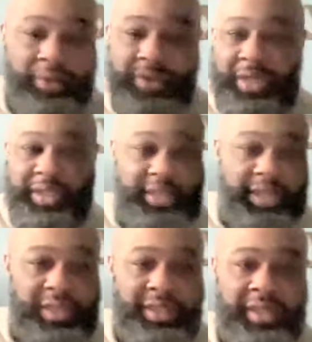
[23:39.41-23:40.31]
such and
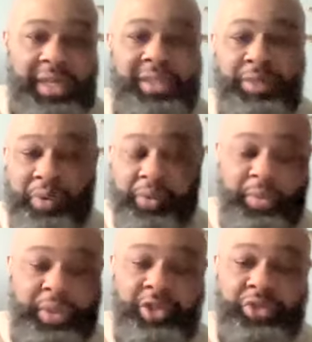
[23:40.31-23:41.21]
such and such, and
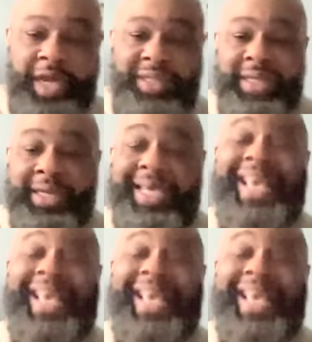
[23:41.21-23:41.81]
we'll address it.